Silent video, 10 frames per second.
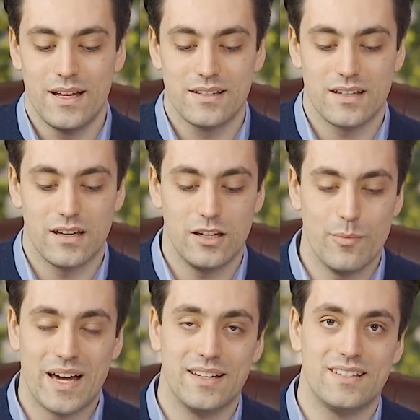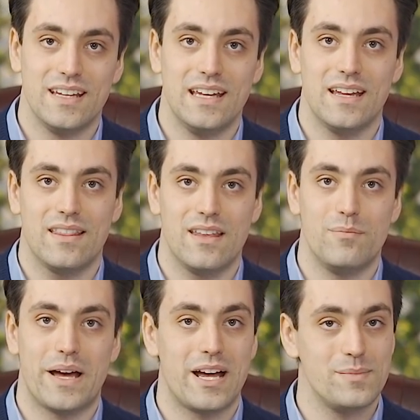to humanity than
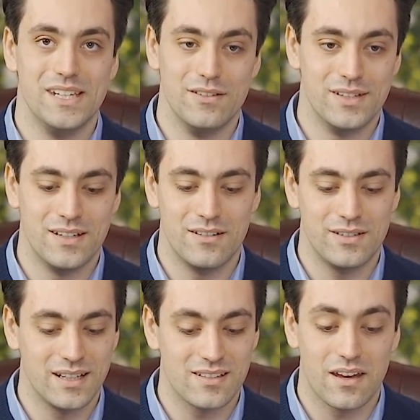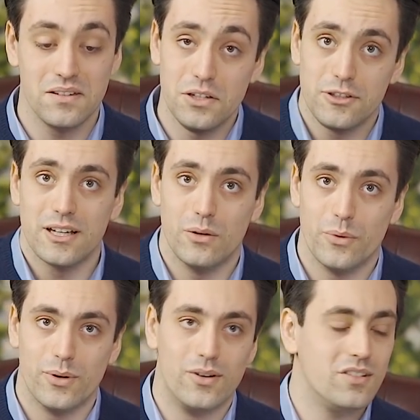perhaps even things like nuclear
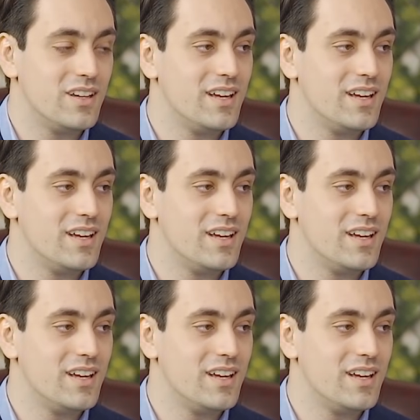war.